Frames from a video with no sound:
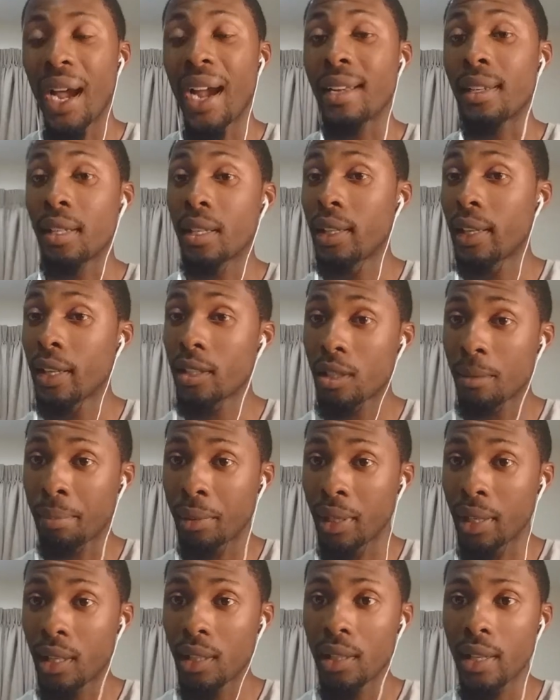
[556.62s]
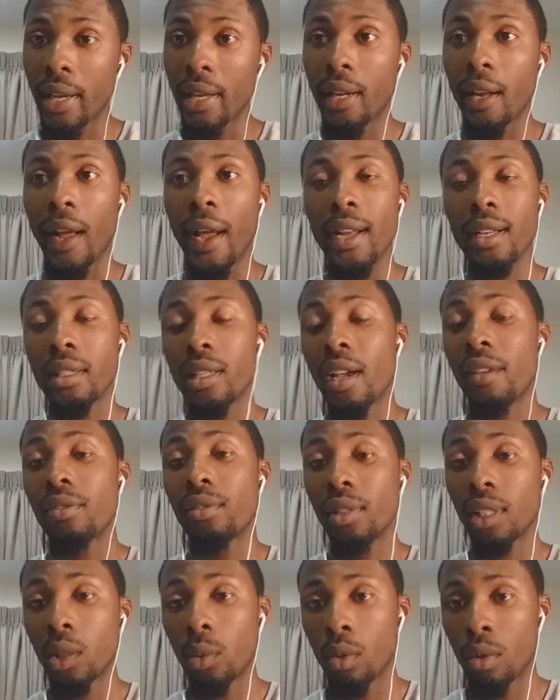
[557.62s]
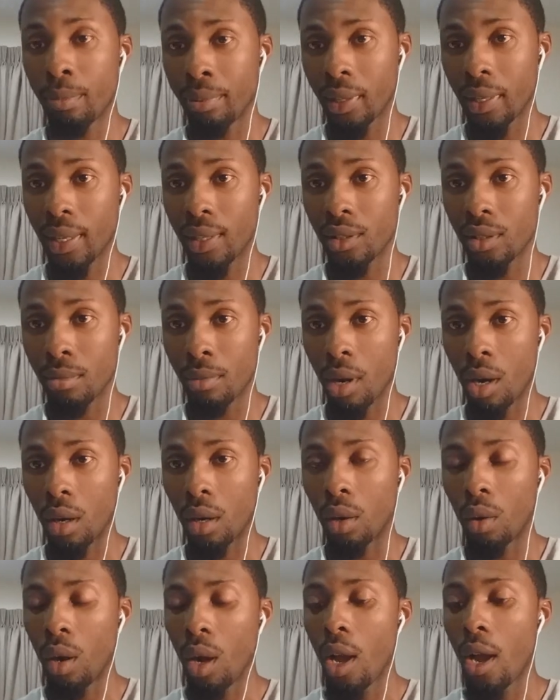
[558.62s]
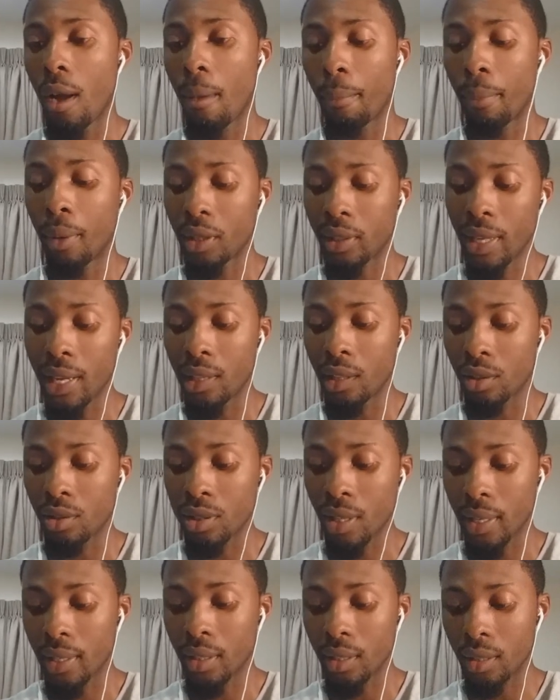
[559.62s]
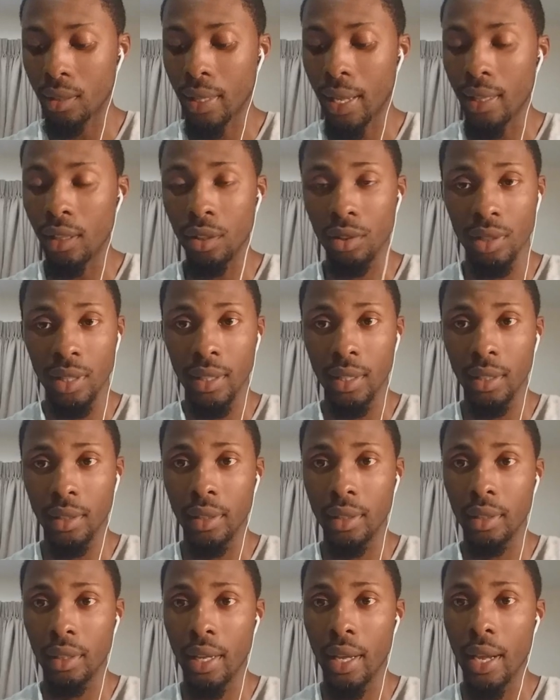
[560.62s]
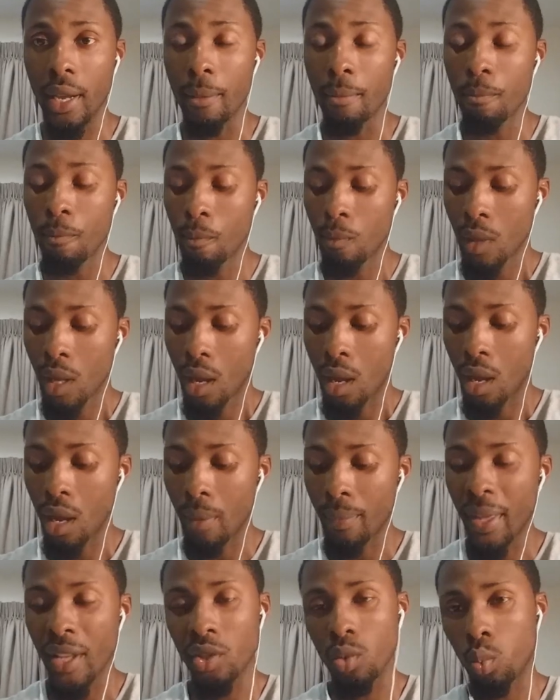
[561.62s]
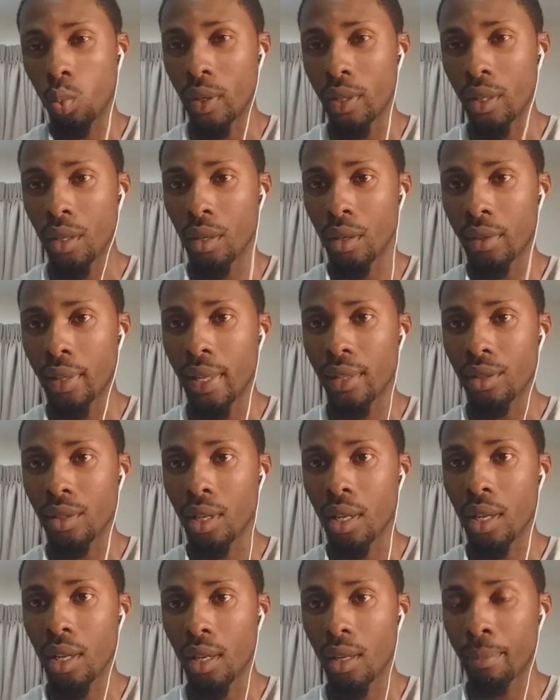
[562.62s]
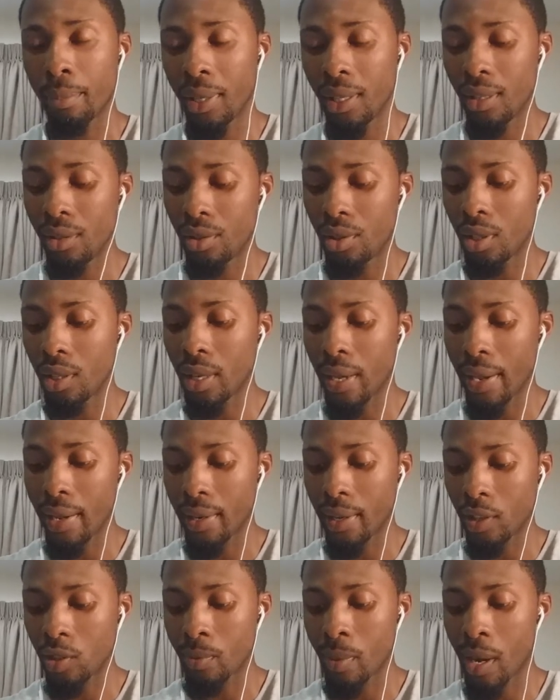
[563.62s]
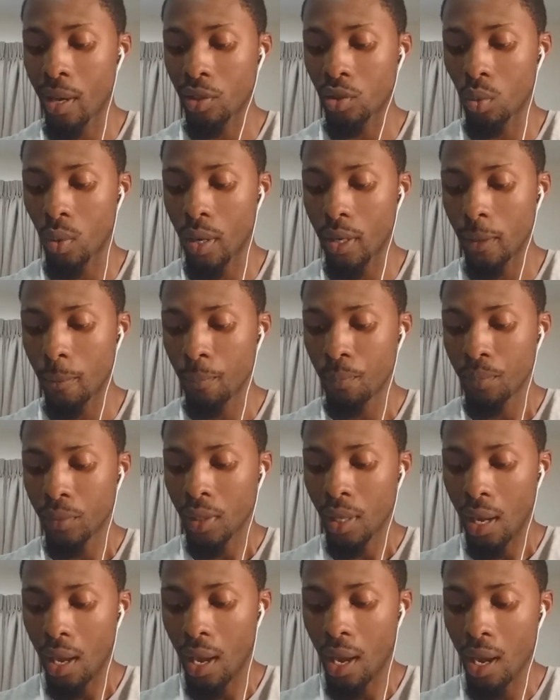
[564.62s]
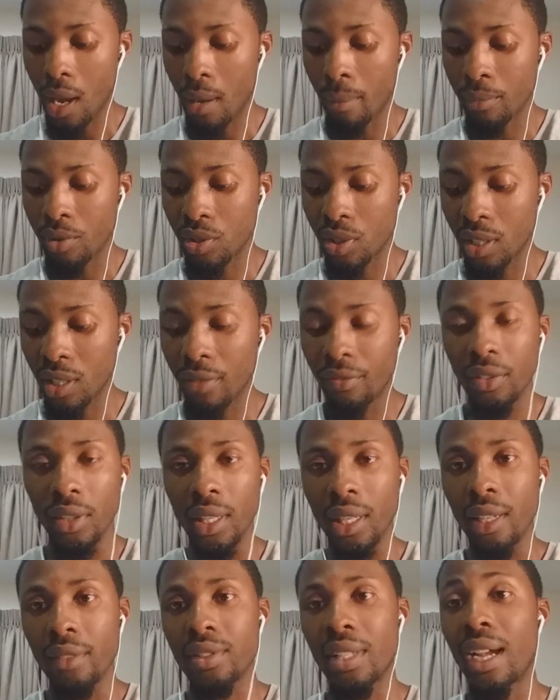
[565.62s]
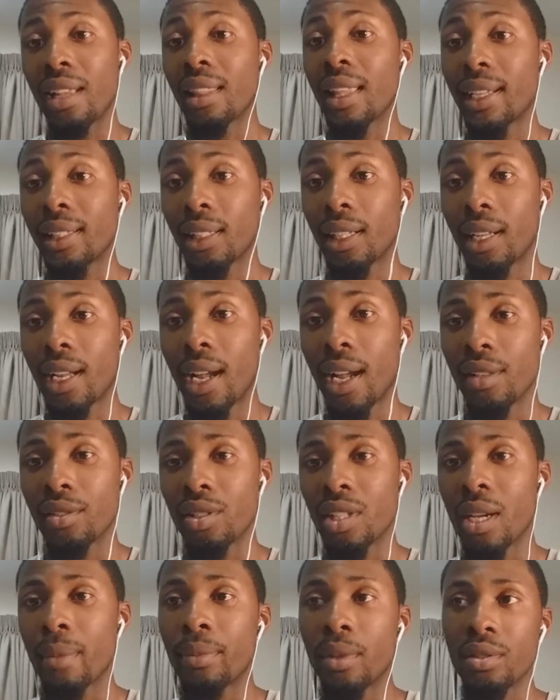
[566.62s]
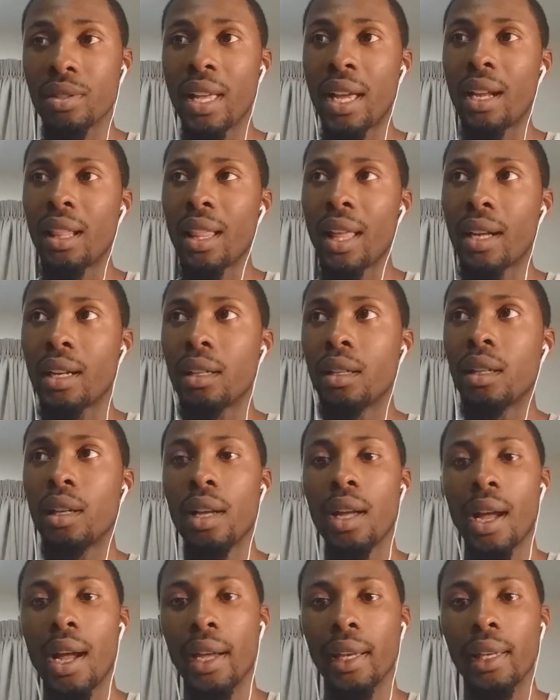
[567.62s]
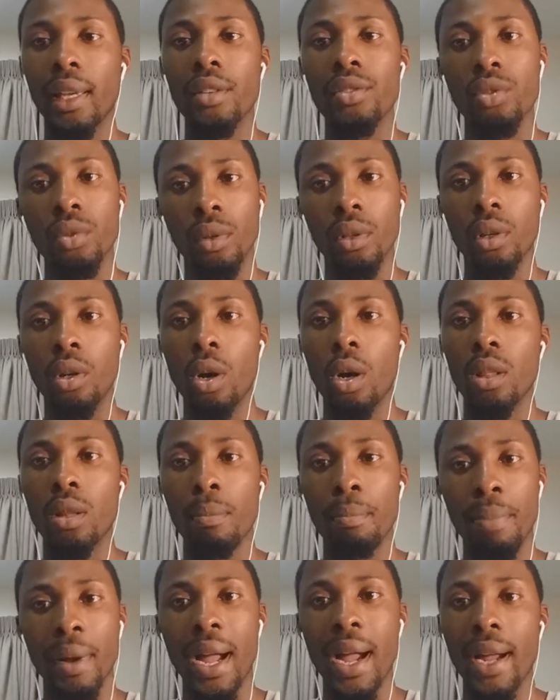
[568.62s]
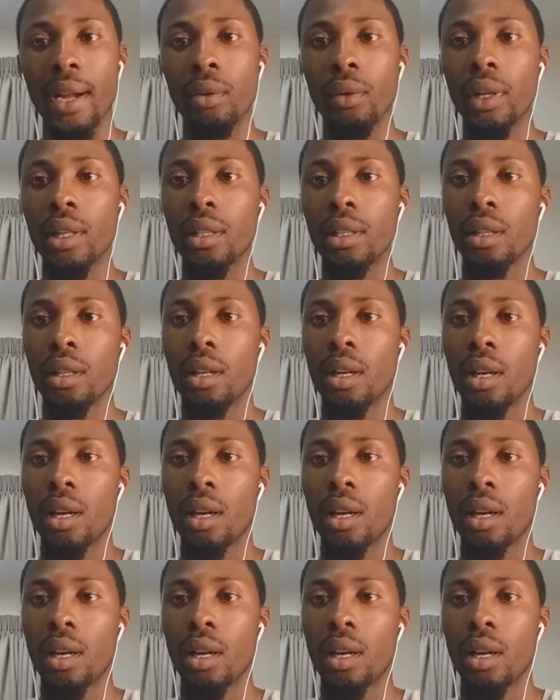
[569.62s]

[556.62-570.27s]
I didn't get to play it yet. I definitely will play it tomorrow. But that looks like a good game. That's PC and Xbox One. Sea of Thieves. I like the concept. There's not a lot of, I guess you can call them pirate,